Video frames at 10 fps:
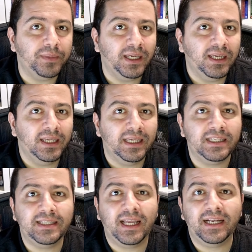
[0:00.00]
is
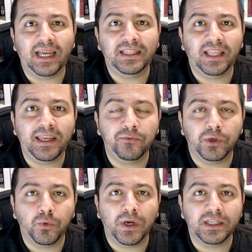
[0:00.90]
that I take
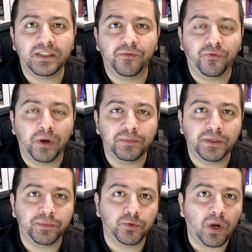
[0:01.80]
requests from
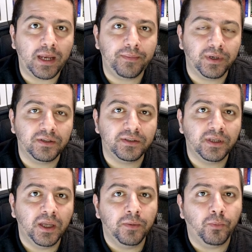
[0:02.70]
subscribers
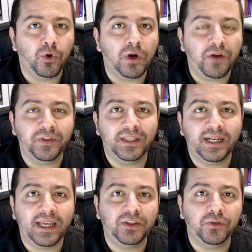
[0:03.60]
more often than I
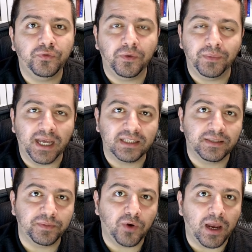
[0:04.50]
do from
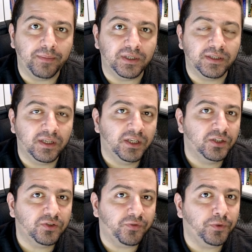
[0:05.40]
non-subscribers. So if
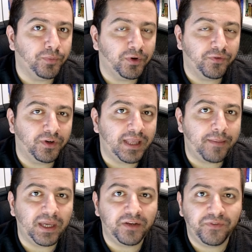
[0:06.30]
you prefer that
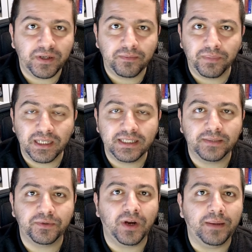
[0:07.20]
benefit, please
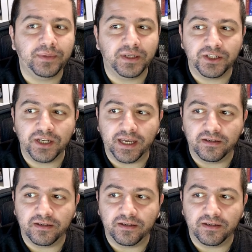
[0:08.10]
subscribe to the channel.